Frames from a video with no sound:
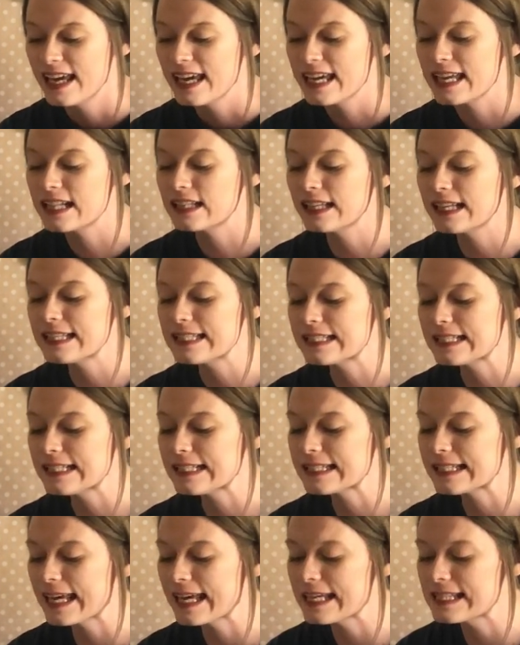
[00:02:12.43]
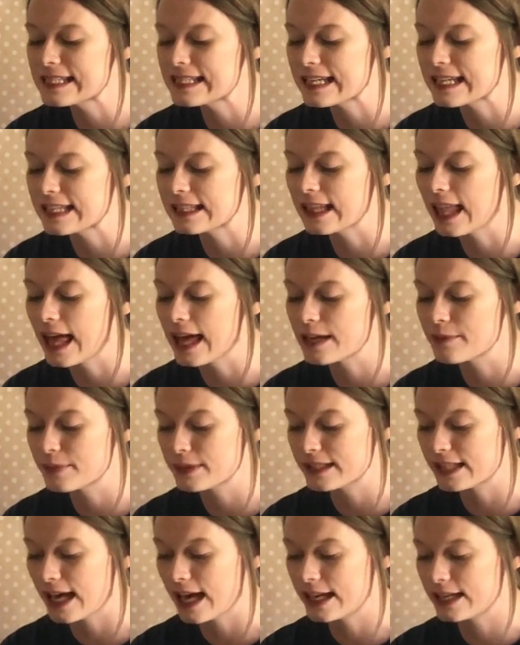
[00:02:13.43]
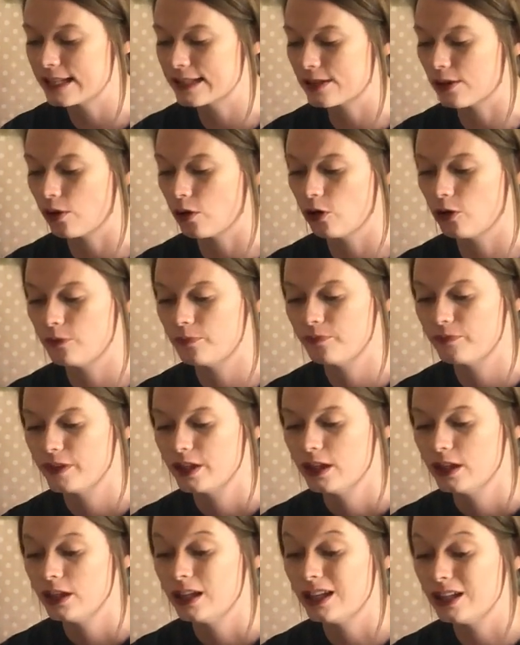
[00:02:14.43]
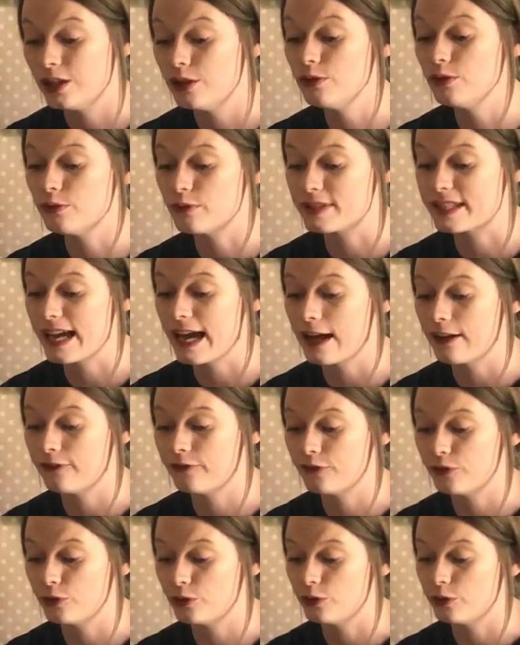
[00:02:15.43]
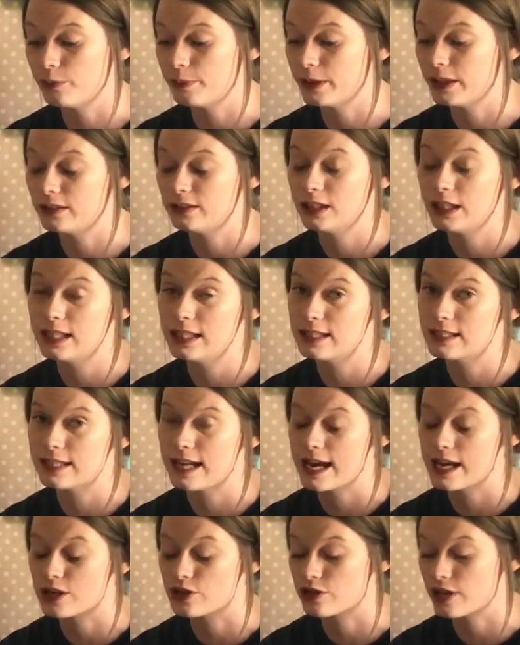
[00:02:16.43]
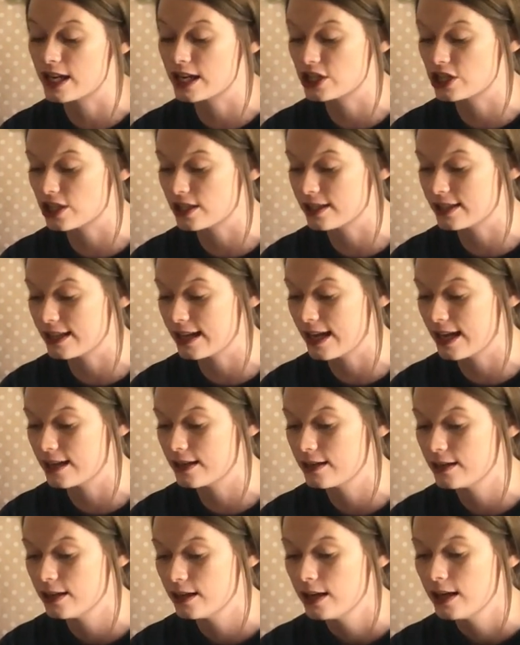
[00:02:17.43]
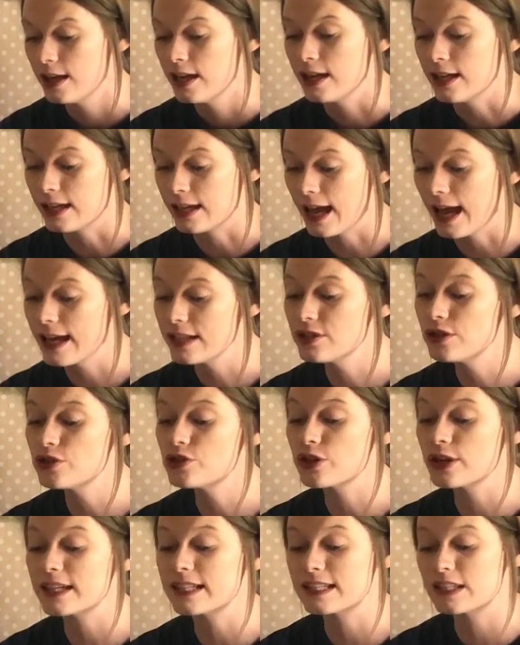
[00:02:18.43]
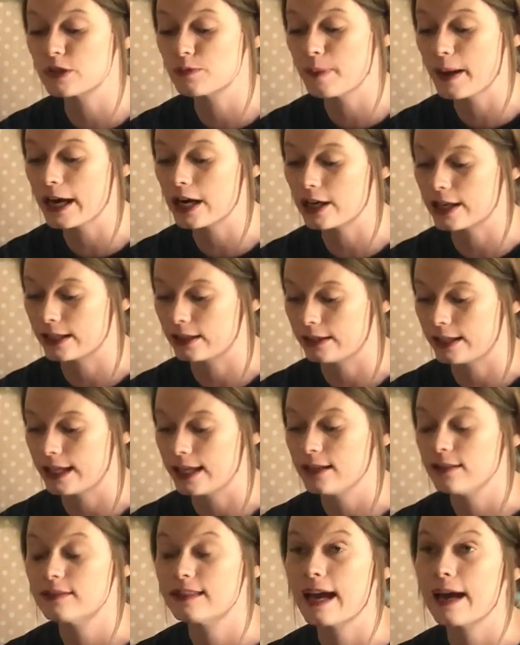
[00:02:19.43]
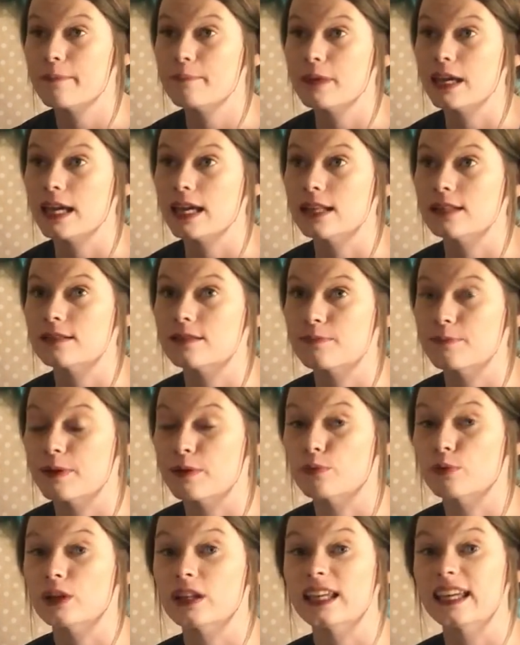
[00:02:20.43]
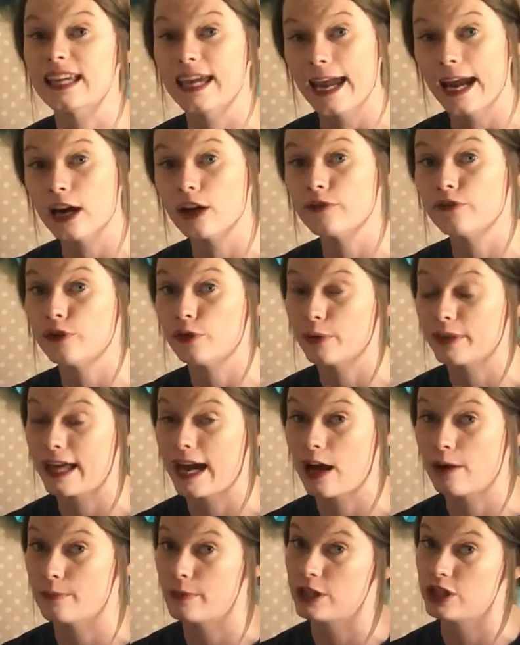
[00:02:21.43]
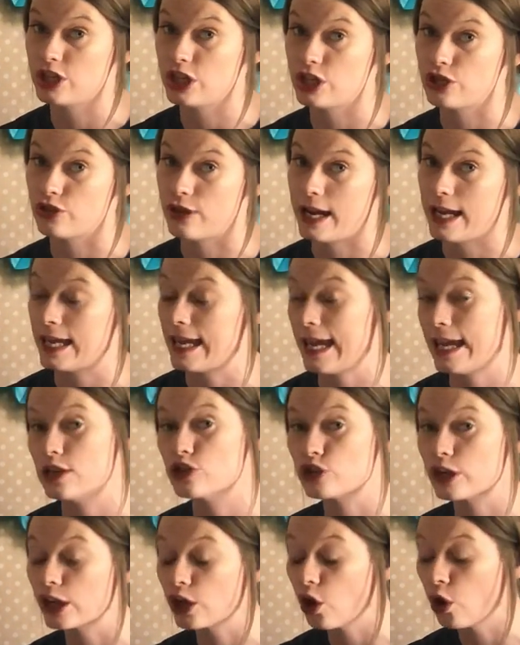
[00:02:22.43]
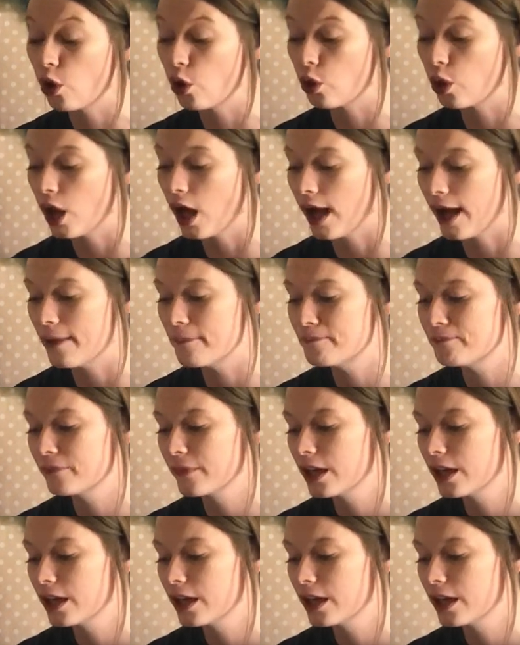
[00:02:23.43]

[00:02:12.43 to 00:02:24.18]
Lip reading: He glanced at his canteen lying beside his hole. He knew it was half full, but he didn't take a drink just yet. He had to drink sparingly. That means be really careful with how much he drank. Can't drink a whole lot.